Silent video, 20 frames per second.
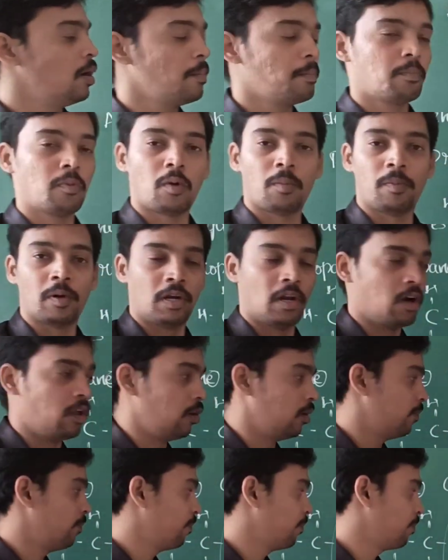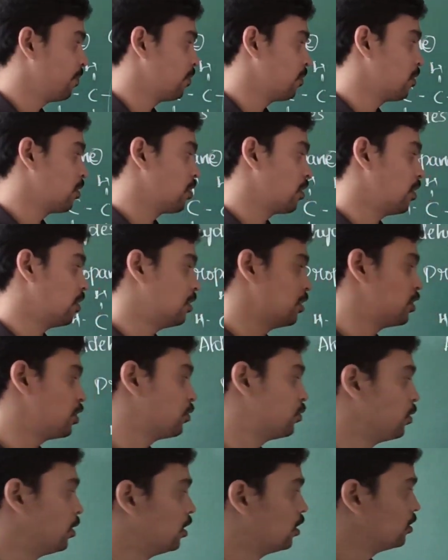propanol. So this
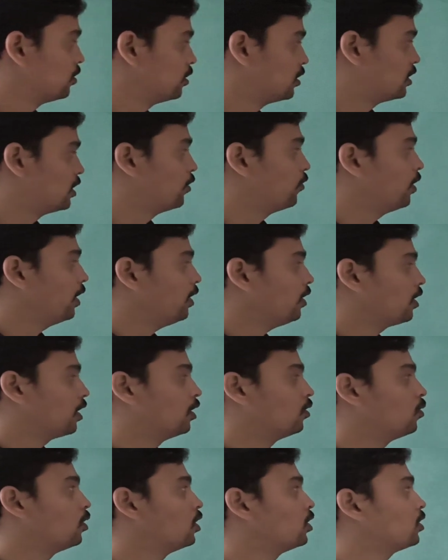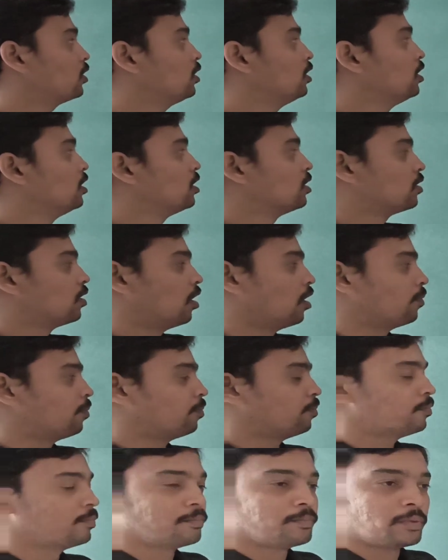is the way convert the
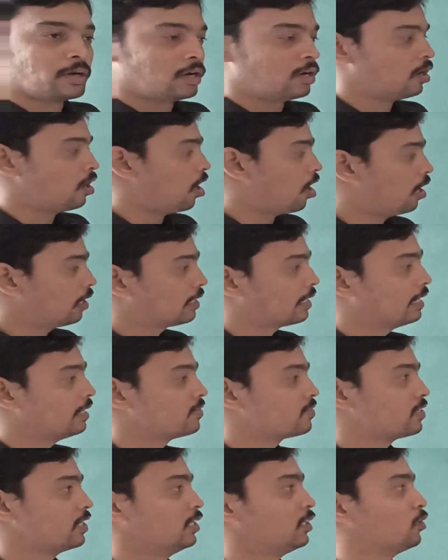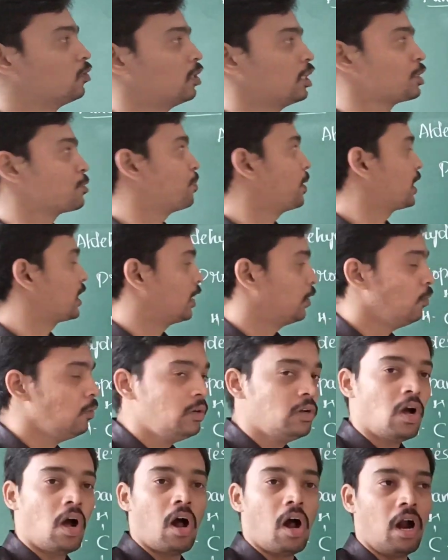alkanes into respective
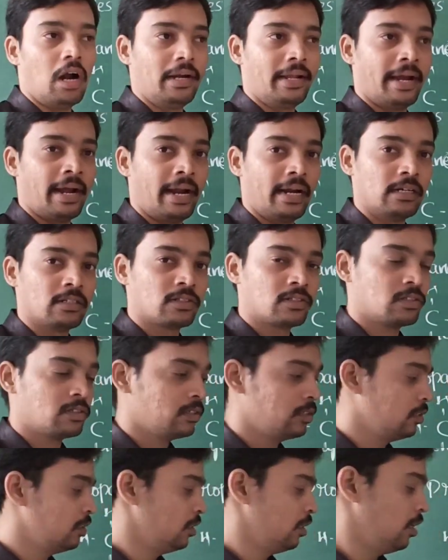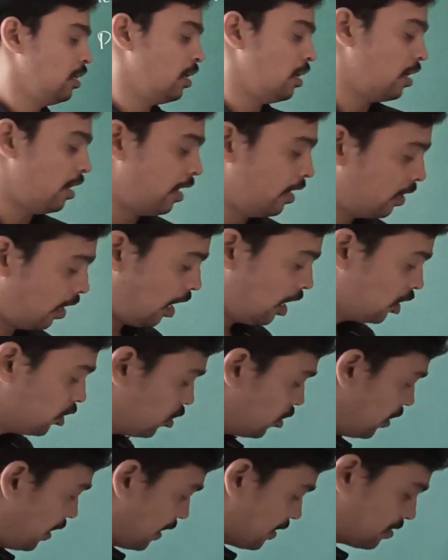aldehydes. And
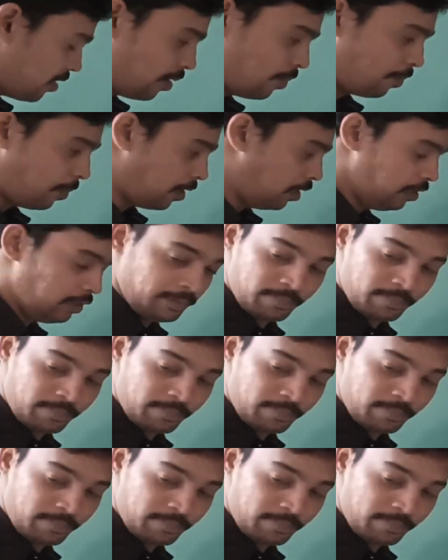another example